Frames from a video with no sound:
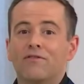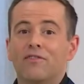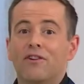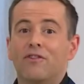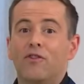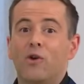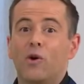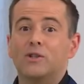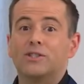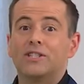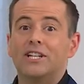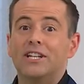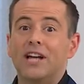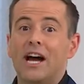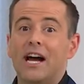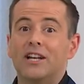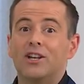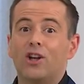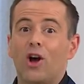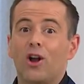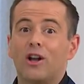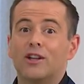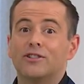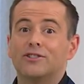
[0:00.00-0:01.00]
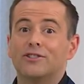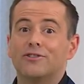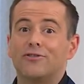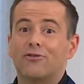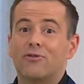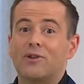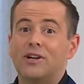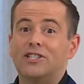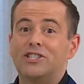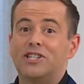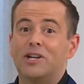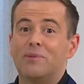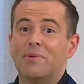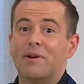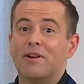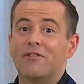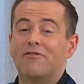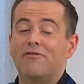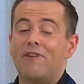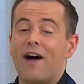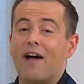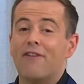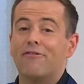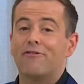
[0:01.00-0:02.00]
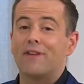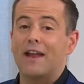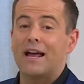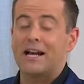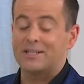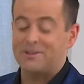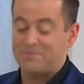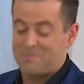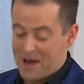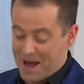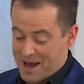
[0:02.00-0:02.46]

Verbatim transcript: them for $49 and free and shipping that. five flex